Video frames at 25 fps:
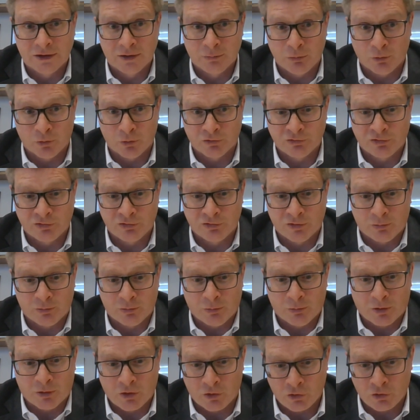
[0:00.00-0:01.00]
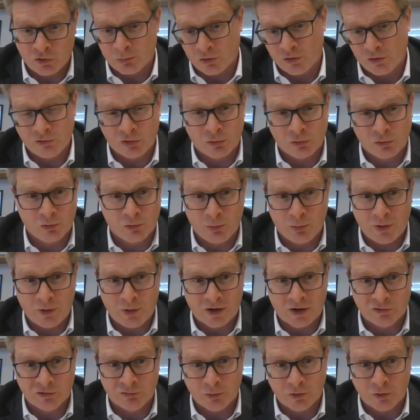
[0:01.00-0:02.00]
both from a customer service
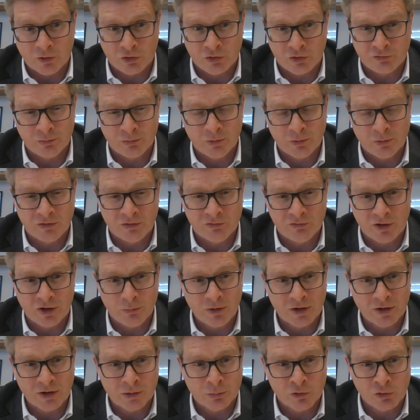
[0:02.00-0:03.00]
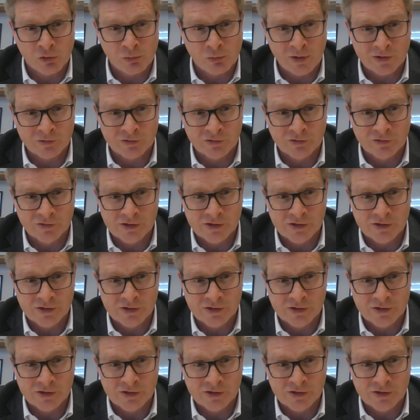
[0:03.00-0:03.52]
perspective, but also from an environmental perspective.